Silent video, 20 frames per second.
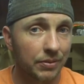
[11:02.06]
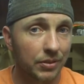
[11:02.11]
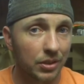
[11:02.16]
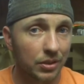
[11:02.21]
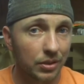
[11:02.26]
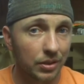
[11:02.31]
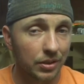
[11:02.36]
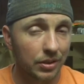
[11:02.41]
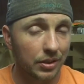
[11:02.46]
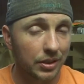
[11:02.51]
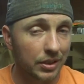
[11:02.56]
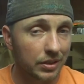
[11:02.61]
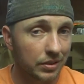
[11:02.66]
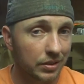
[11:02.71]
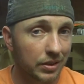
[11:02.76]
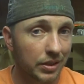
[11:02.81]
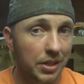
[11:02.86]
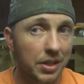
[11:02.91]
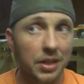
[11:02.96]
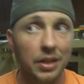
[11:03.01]
to look and
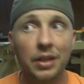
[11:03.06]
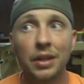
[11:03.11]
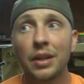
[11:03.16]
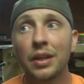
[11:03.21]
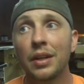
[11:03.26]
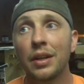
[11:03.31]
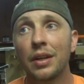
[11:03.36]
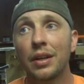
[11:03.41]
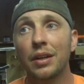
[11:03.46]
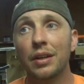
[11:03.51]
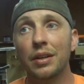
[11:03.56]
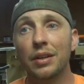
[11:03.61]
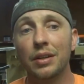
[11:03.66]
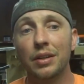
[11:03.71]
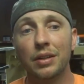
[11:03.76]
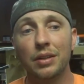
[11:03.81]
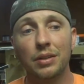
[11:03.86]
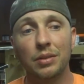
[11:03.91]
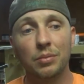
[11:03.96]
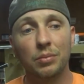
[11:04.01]
see.
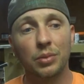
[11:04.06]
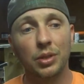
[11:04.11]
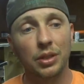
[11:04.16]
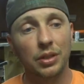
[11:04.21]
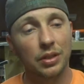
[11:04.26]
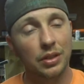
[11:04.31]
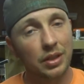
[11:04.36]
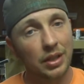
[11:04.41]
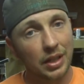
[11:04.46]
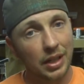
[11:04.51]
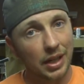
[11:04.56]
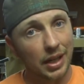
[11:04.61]
But